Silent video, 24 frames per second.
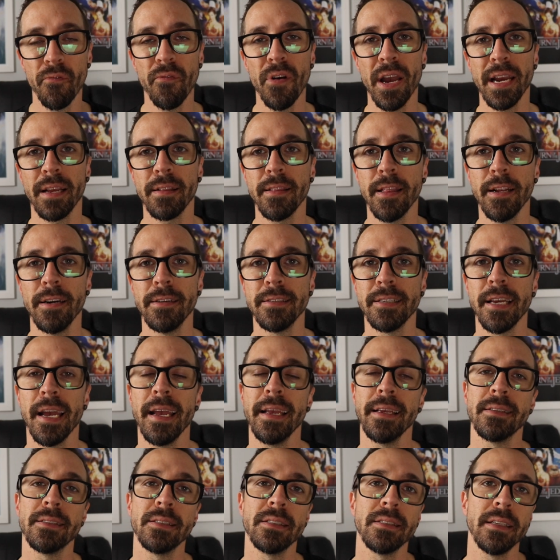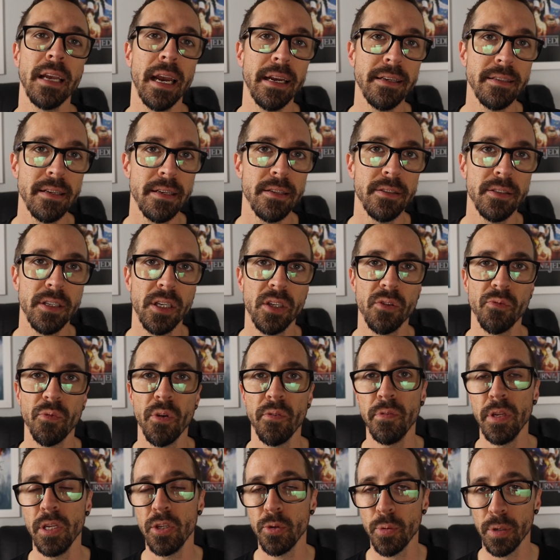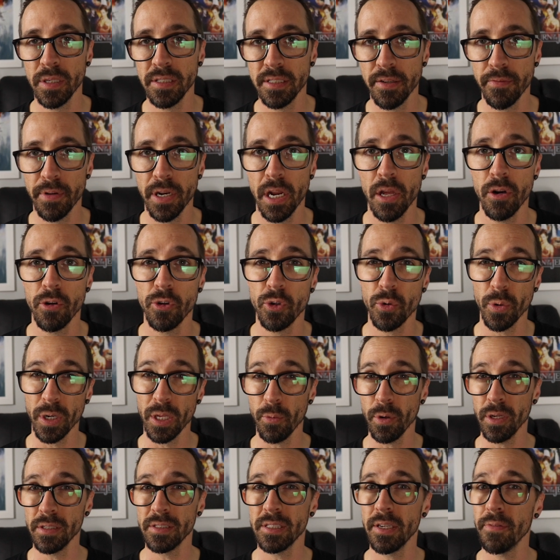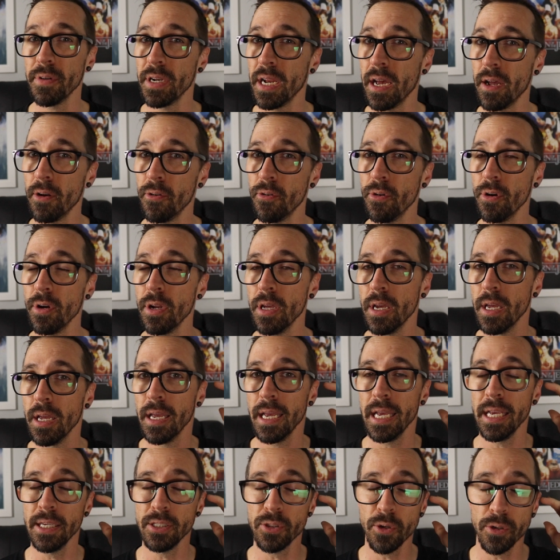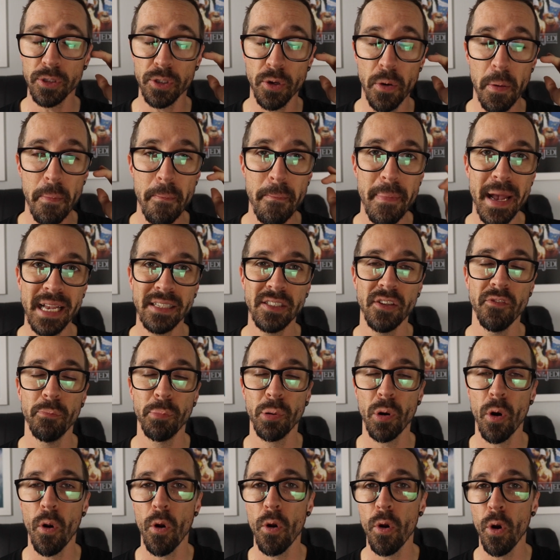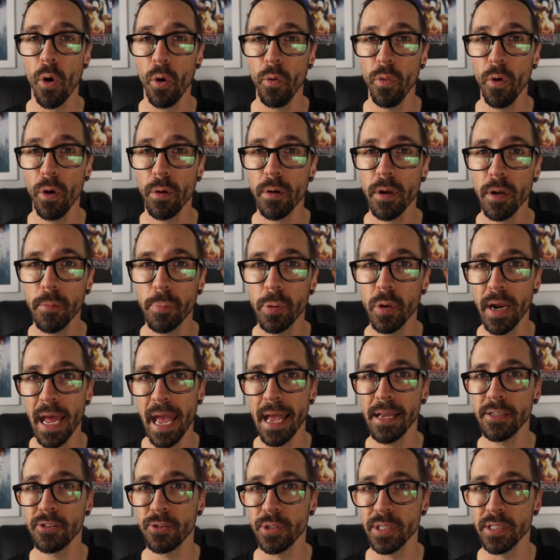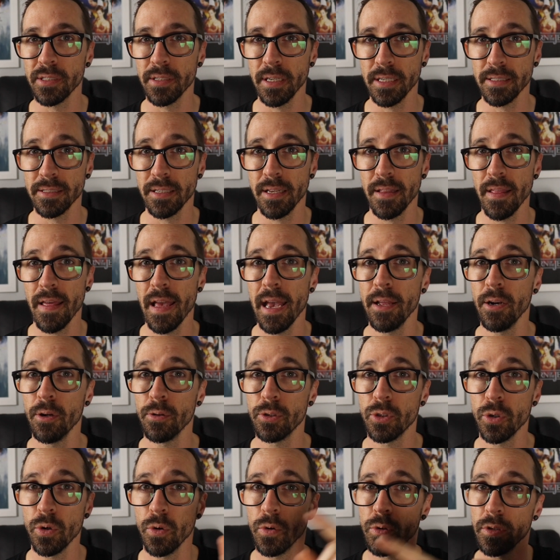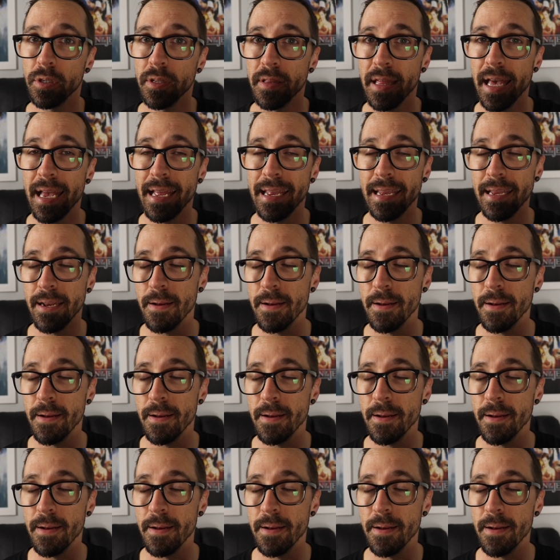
fact that it takes 18650, 2700, 21700 is also a massive pro, although I'm gonna put an asterisk next to that and I'll talk to that